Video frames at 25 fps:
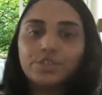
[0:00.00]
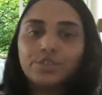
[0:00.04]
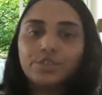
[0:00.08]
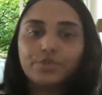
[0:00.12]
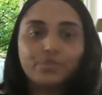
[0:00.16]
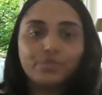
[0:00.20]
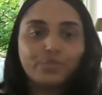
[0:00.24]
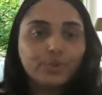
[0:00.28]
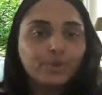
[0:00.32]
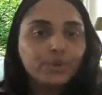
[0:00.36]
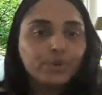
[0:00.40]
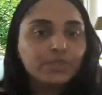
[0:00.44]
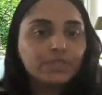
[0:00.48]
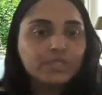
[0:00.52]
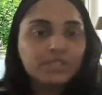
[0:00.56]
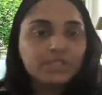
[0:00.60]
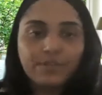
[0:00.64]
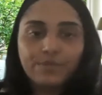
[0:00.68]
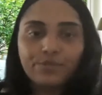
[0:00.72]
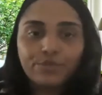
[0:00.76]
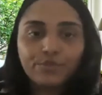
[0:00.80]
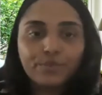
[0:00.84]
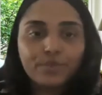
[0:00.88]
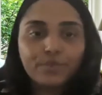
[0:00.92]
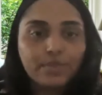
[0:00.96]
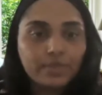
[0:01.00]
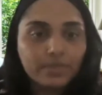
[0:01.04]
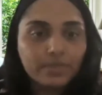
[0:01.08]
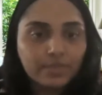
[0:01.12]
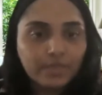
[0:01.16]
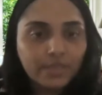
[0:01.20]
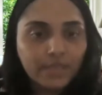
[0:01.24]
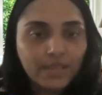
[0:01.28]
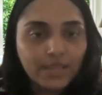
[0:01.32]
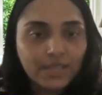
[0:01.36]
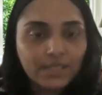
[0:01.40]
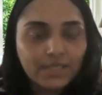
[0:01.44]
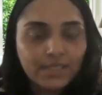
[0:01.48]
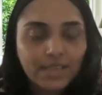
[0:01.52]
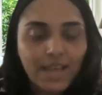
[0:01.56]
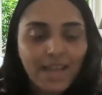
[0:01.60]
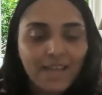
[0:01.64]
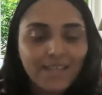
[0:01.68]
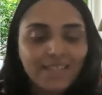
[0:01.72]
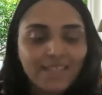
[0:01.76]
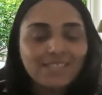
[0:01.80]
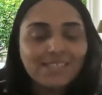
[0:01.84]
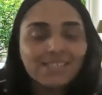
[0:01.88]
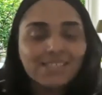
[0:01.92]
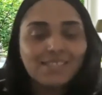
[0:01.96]
through different things, and
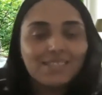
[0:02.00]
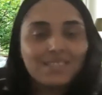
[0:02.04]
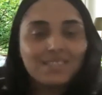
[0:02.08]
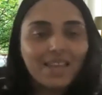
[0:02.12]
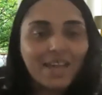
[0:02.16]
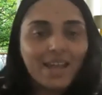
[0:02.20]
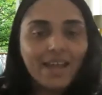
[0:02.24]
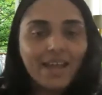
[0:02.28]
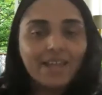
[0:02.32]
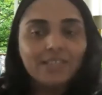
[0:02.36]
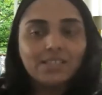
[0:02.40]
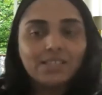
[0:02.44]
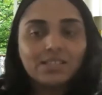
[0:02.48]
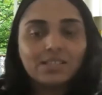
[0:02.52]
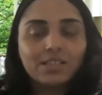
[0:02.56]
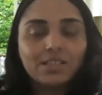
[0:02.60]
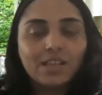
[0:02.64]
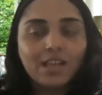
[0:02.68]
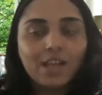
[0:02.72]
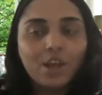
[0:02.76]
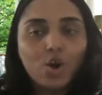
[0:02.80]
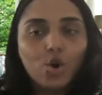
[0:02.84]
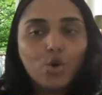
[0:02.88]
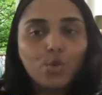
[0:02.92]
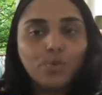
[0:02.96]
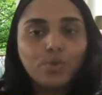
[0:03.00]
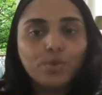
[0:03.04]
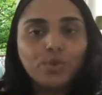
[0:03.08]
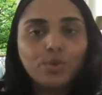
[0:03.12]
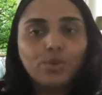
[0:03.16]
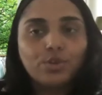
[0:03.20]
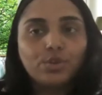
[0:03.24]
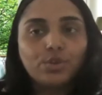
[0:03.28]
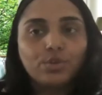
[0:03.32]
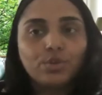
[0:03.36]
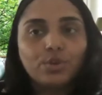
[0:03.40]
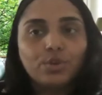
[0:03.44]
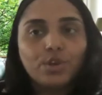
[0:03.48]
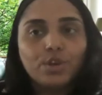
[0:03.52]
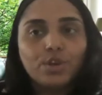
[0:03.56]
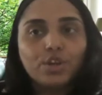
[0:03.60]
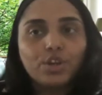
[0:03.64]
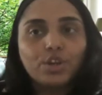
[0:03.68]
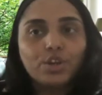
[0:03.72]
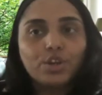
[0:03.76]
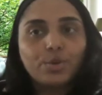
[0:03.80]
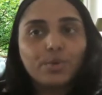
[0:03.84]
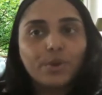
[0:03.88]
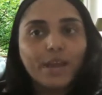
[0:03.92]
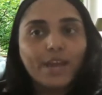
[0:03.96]
it's there to help you
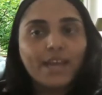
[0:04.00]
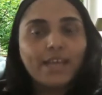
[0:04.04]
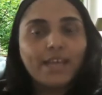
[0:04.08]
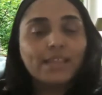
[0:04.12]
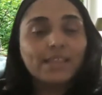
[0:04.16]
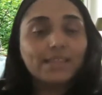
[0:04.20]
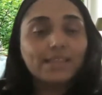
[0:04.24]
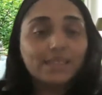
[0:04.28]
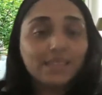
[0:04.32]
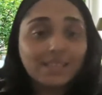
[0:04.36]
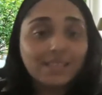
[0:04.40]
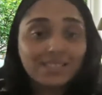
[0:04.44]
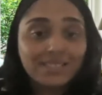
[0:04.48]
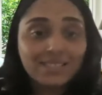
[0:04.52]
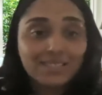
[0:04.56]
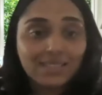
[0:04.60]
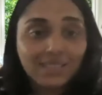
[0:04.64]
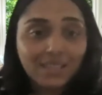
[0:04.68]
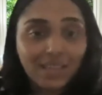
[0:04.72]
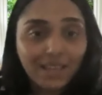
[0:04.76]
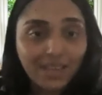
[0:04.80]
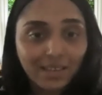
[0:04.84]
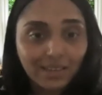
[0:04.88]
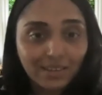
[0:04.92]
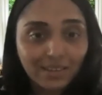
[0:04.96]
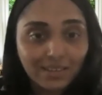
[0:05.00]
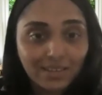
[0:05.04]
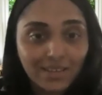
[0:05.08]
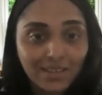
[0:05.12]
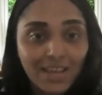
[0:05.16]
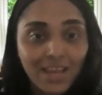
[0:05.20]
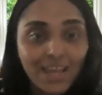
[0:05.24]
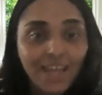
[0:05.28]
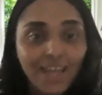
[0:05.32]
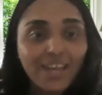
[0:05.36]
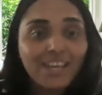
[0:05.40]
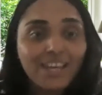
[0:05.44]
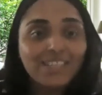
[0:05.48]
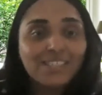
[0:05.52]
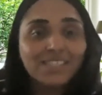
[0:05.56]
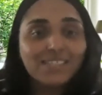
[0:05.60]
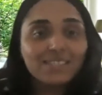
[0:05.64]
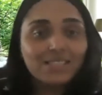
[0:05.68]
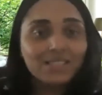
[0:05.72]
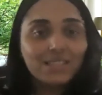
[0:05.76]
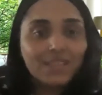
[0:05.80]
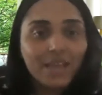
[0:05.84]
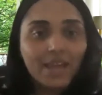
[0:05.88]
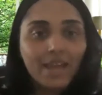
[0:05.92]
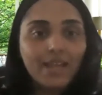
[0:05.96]
create thick skin. It's
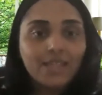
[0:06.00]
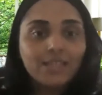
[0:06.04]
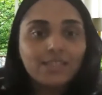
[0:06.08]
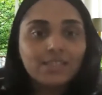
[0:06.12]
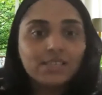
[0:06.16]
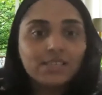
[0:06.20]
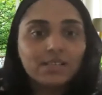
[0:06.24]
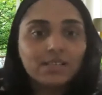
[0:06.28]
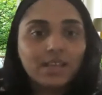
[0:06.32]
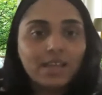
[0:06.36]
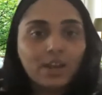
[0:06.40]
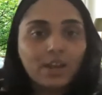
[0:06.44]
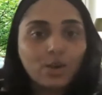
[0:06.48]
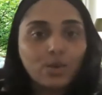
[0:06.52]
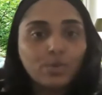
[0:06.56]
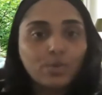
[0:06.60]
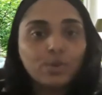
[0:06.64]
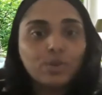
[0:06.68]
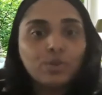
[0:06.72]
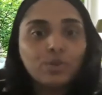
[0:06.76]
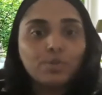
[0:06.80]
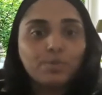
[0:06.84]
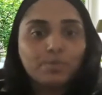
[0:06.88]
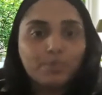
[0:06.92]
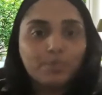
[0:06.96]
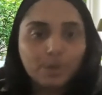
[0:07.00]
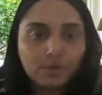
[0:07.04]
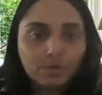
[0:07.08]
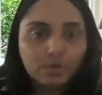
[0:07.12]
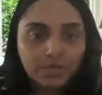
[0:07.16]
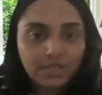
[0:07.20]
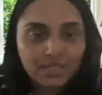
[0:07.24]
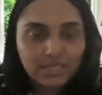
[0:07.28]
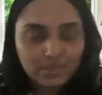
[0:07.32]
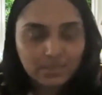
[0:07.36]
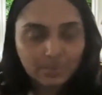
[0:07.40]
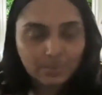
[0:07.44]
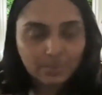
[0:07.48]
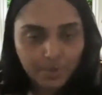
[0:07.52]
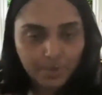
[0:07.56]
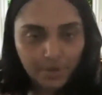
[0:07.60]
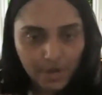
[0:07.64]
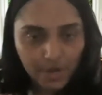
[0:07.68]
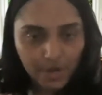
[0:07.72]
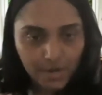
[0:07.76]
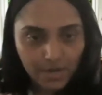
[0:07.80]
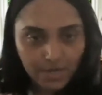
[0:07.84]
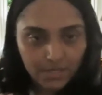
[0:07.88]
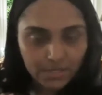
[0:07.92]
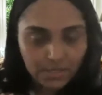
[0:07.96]
there to help you build as a
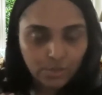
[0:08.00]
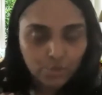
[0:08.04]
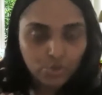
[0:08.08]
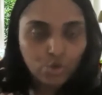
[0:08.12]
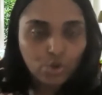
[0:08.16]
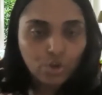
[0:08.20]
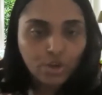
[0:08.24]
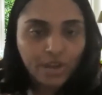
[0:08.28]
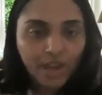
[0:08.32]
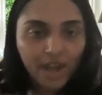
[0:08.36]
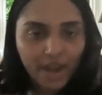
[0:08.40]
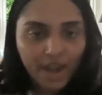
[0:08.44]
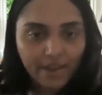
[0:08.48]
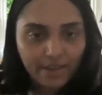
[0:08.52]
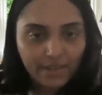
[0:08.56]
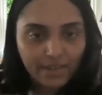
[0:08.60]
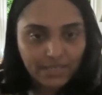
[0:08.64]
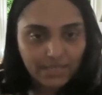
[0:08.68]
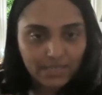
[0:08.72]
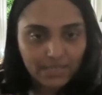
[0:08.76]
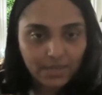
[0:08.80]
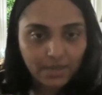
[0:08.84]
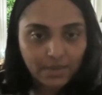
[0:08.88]
person, your character.